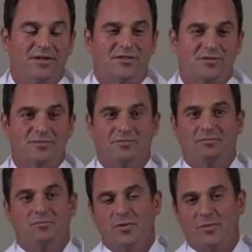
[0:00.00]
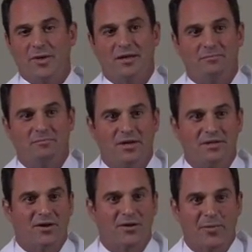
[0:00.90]
This would be a
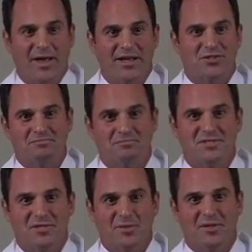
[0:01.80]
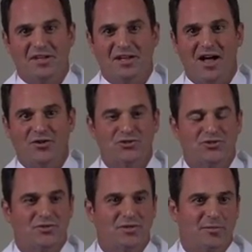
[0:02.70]
younger patient, typically a college
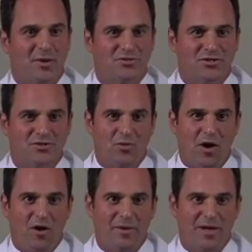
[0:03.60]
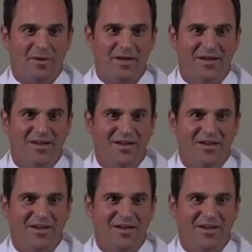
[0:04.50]
student that punches a wall maybe,